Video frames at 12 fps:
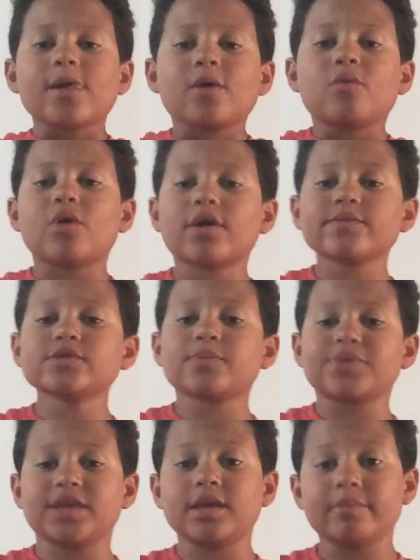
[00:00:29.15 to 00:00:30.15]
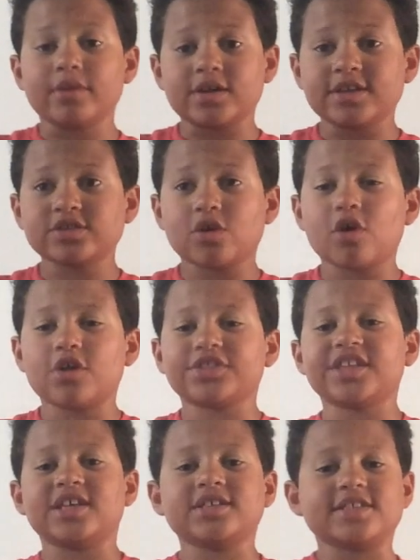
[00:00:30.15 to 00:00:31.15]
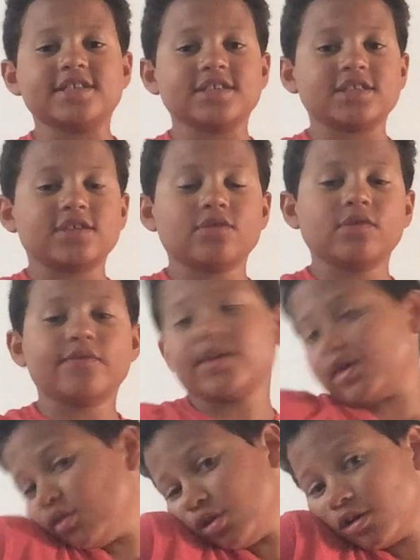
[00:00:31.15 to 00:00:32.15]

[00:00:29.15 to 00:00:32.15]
Welcome to P Money's All Things Disney Review.